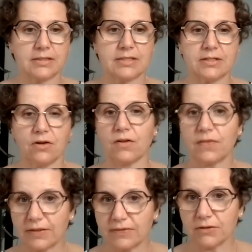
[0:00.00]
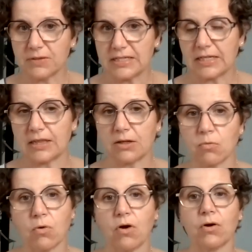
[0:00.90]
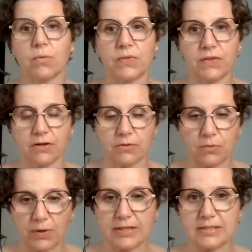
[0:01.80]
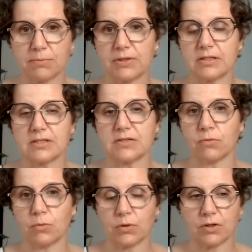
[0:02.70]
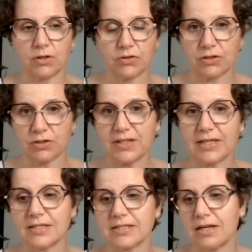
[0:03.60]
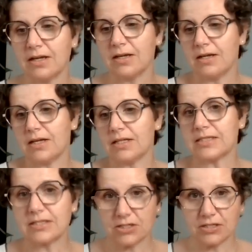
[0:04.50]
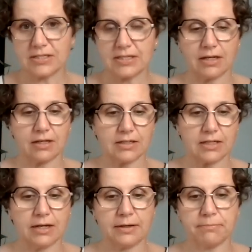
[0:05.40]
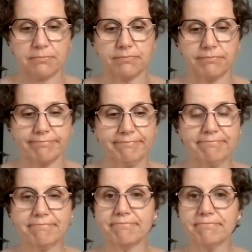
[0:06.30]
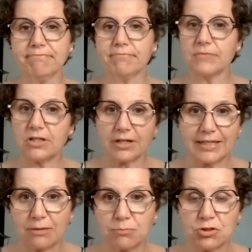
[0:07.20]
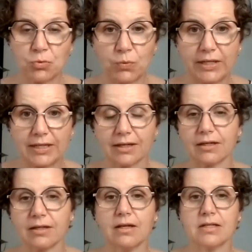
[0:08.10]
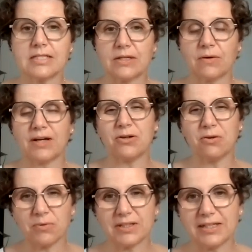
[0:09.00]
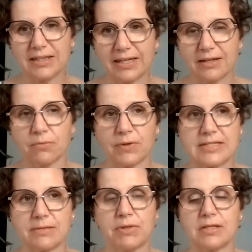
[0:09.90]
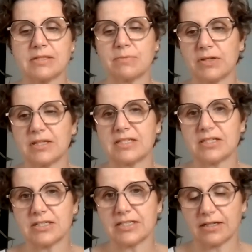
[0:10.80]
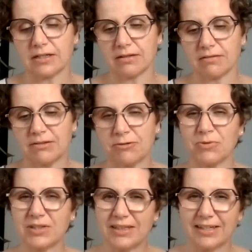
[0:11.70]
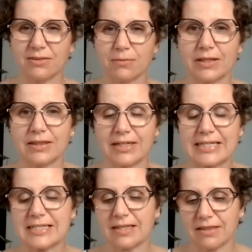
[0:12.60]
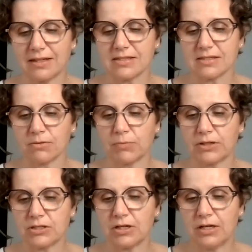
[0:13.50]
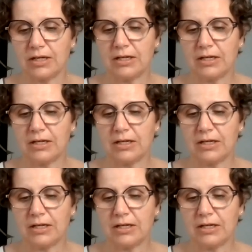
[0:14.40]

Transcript: It's not that there is anything wrong with the other recipes for the cookies. It's just that you got to keep tweaking it. So I don't really like recipes, but it's just I don't really like the way that I said that so much.